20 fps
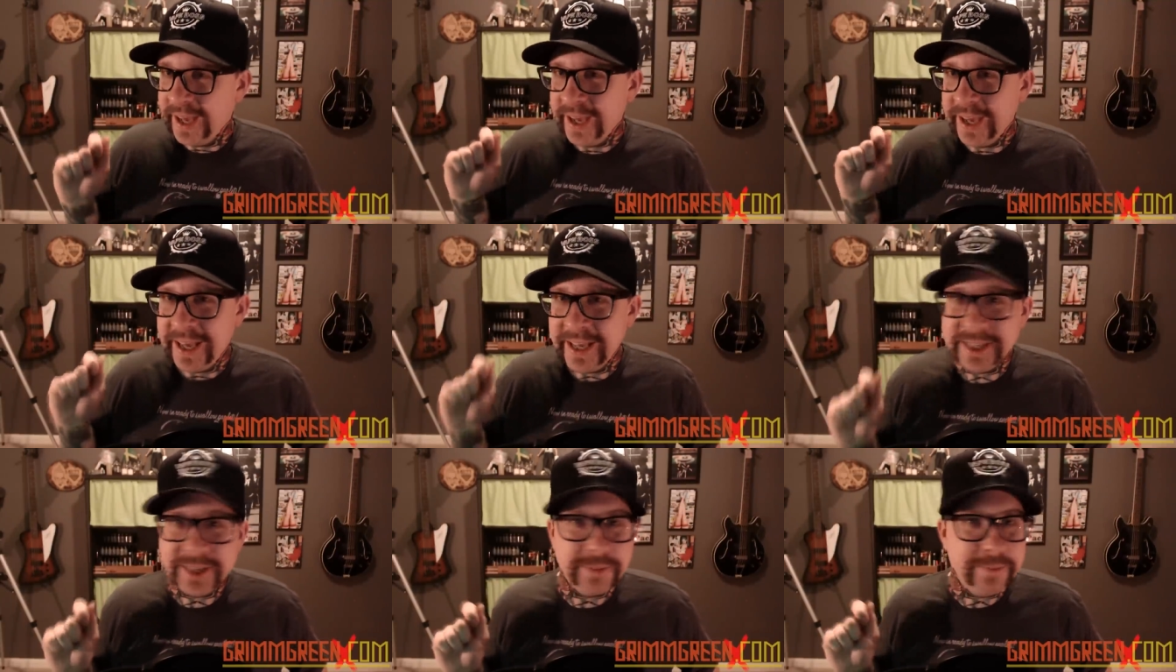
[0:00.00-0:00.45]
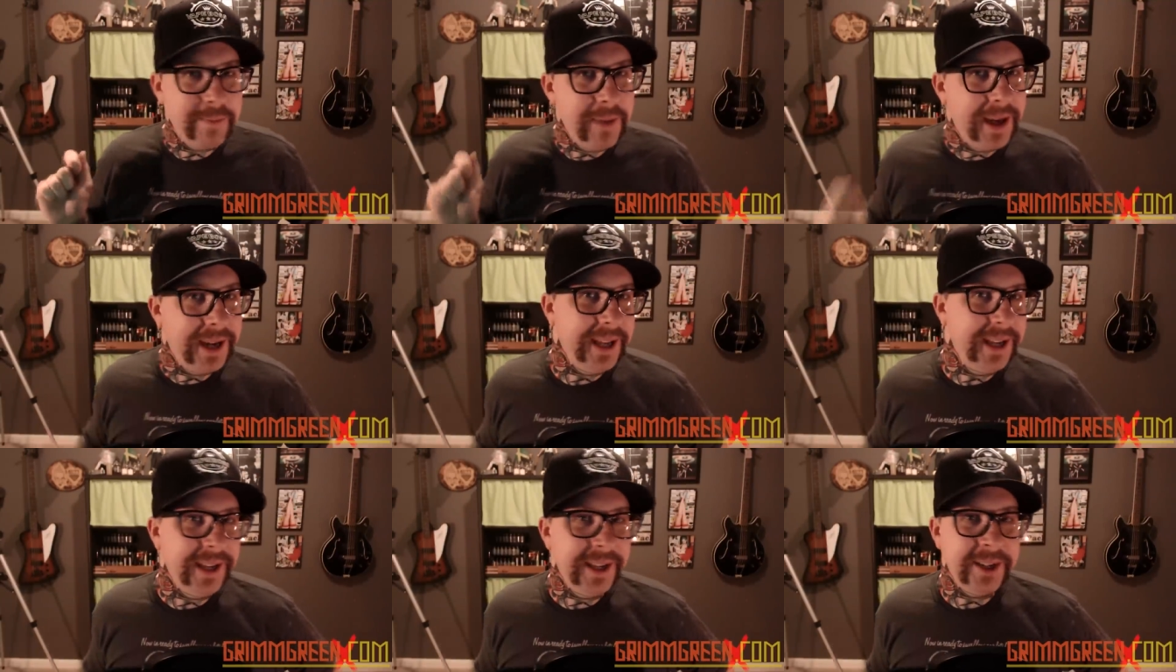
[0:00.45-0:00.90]
his
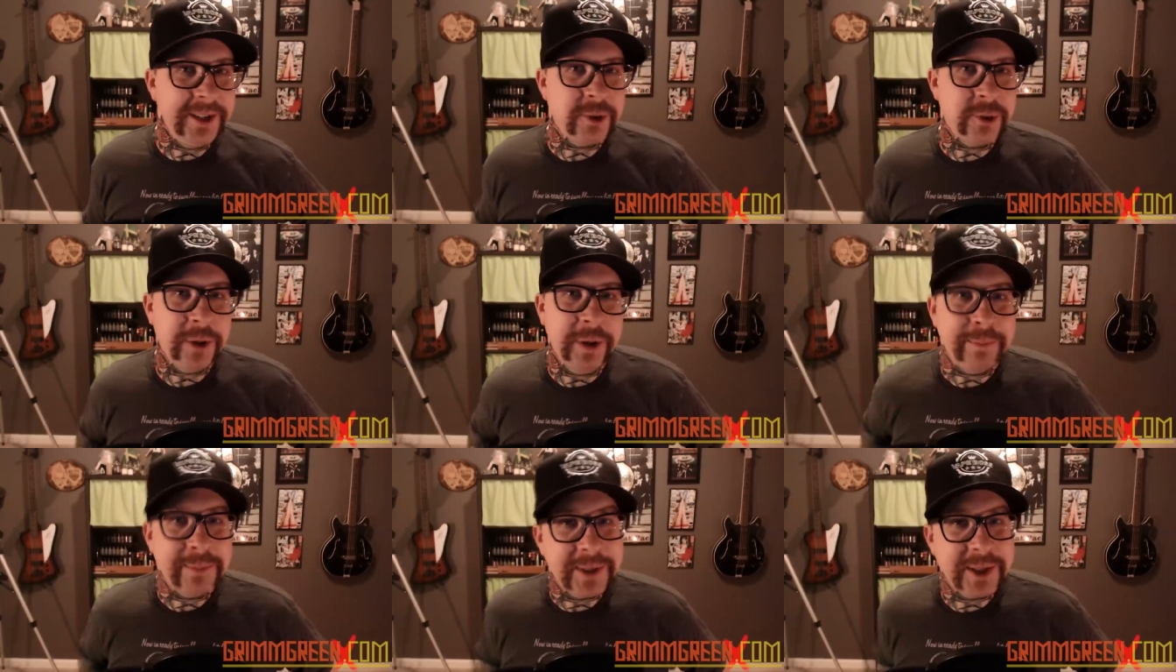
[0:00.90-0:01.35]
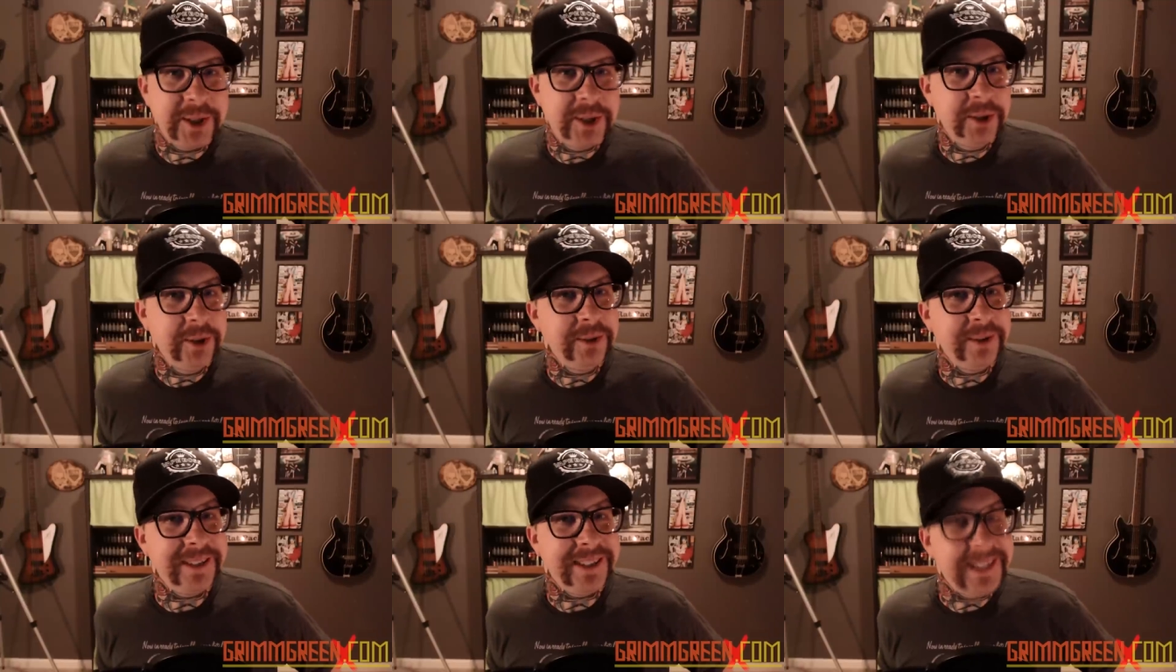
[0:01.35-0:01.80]
many trips
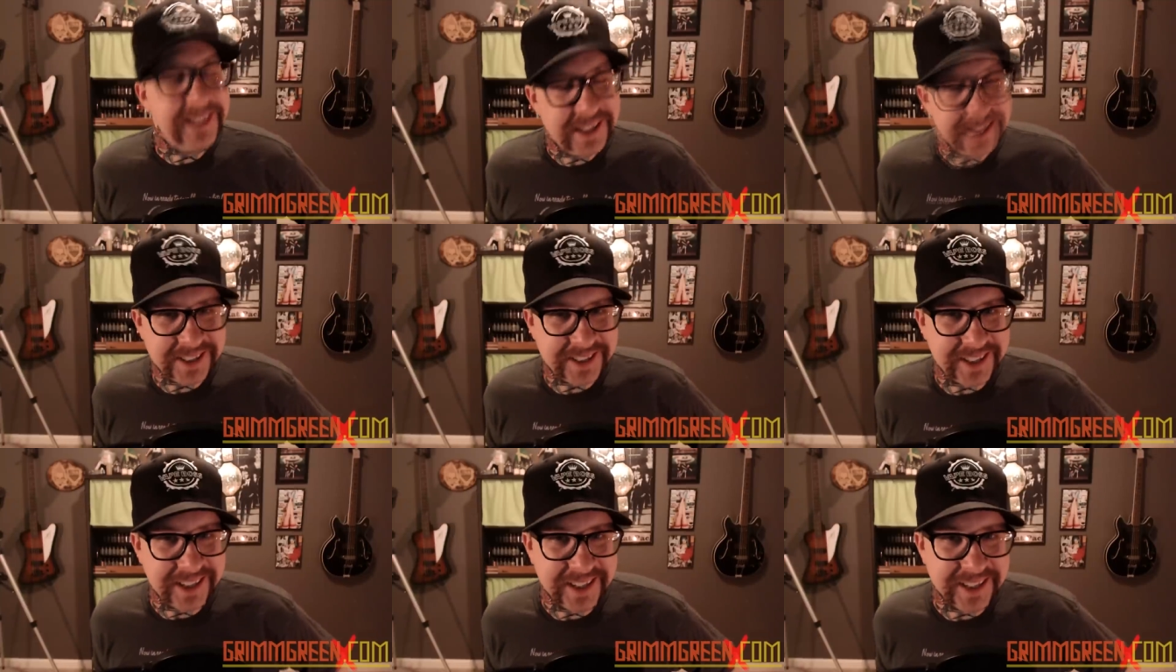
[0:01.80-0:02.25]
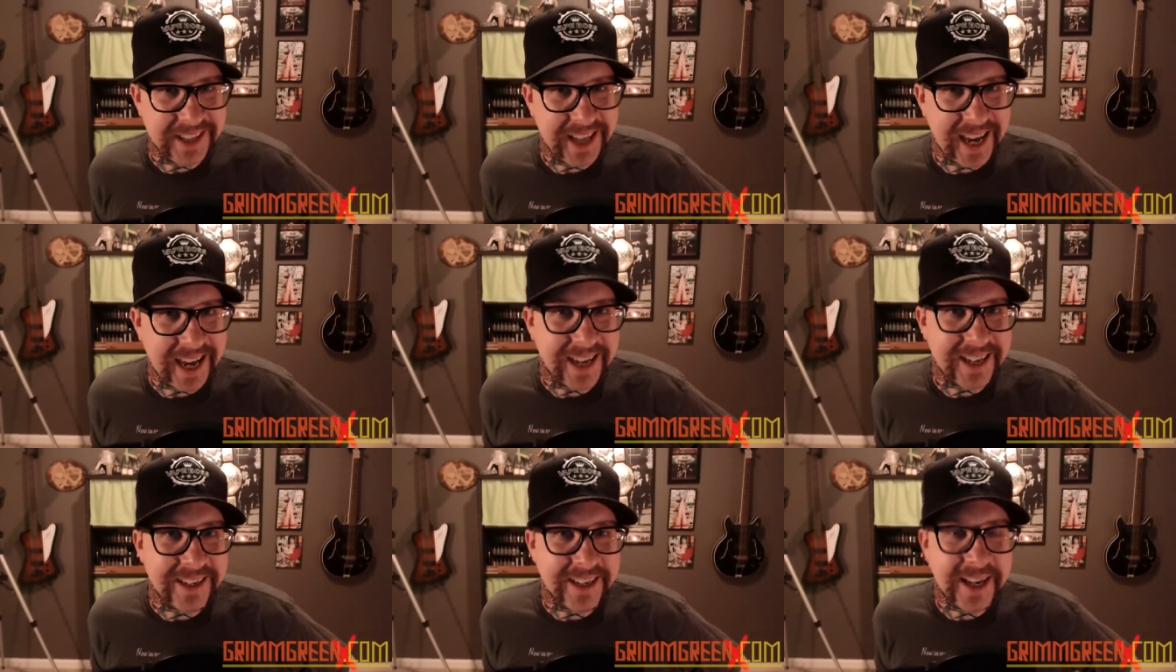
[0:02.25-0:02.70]
to
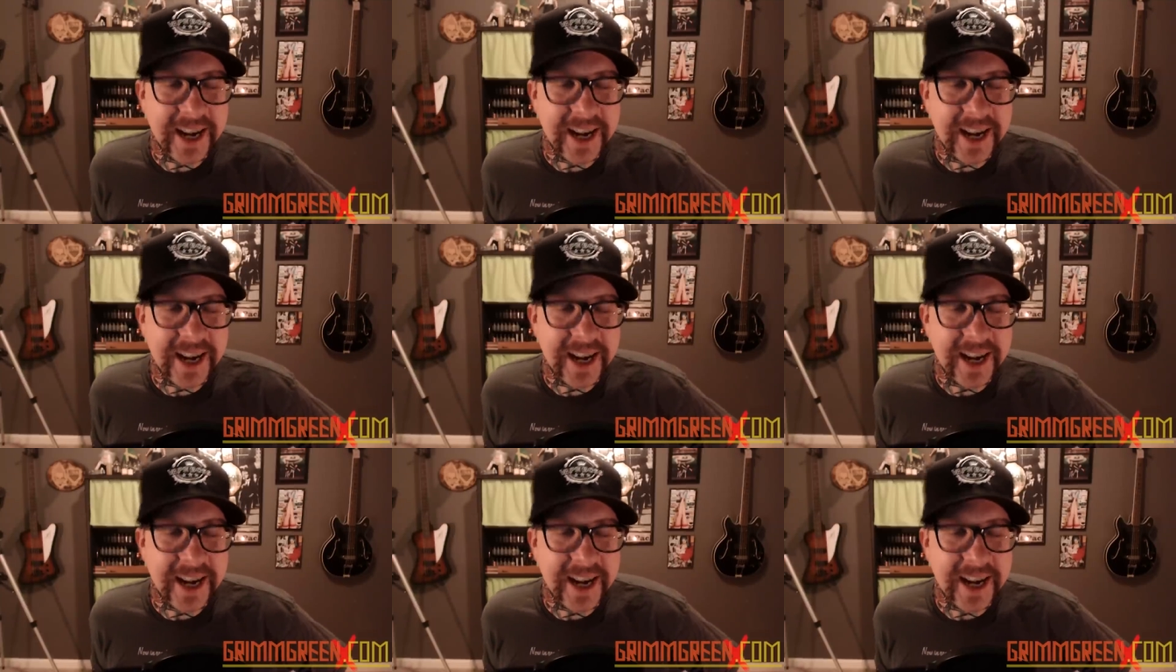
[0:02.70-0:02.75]
Disneyland.